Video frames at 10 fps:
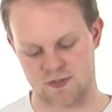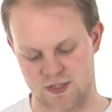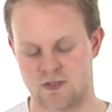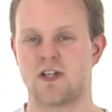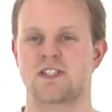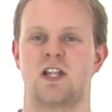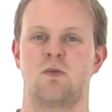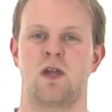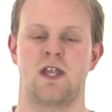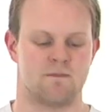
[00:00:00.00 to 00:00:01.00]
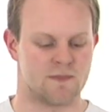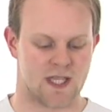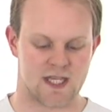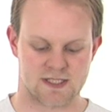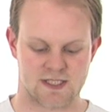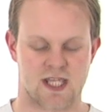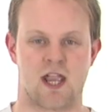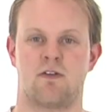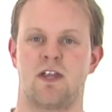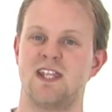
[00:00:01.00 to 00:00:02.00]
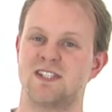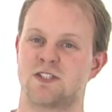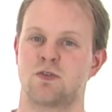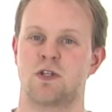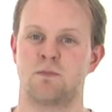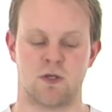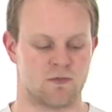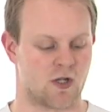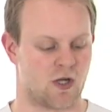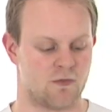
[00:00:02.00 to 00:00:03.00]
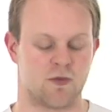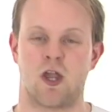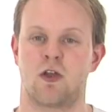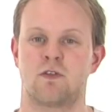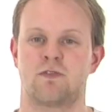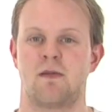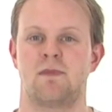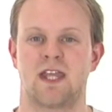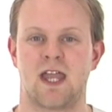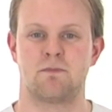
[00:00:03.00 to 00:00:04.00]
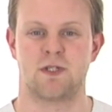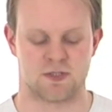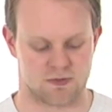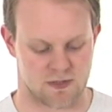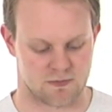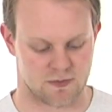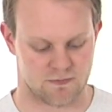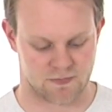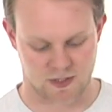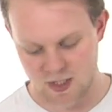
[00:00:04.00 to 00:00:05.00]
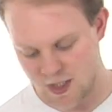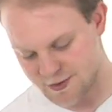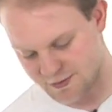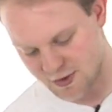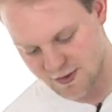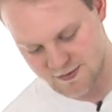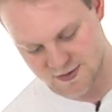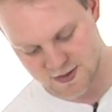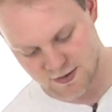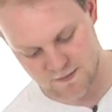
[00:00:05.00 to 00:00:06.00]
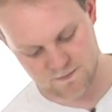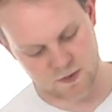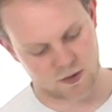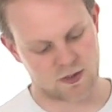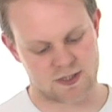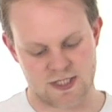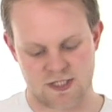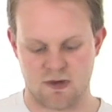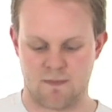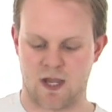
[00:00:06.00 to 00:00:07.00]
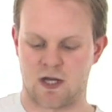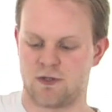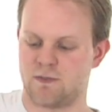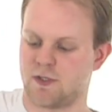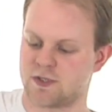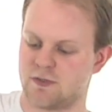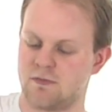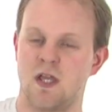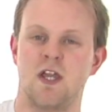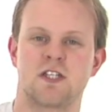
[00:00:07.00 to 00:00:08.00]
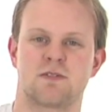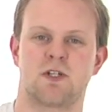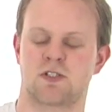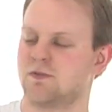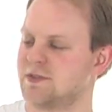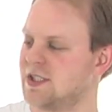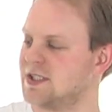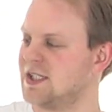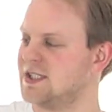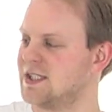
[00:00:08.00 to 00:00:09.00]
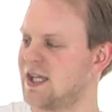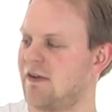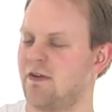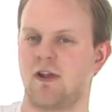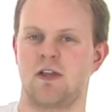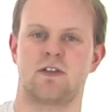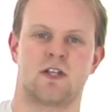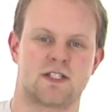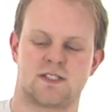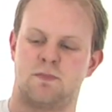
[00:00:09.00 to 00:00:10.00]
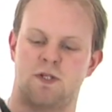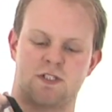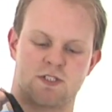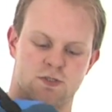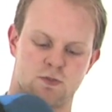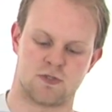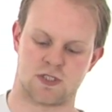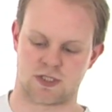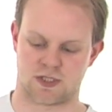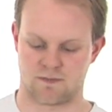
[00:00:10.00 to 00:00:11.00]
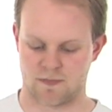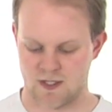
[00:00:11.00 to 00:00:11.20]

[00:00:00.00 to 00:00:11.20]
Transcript: So it's nice and lightweight, easy to carry, easy to store in the boot of a car if you're going on a family camping trip. So in terms of its design, got a nice easy grab hand on the bottom, just to make sure obviously it's easy to carry around, like I said, put it into storage.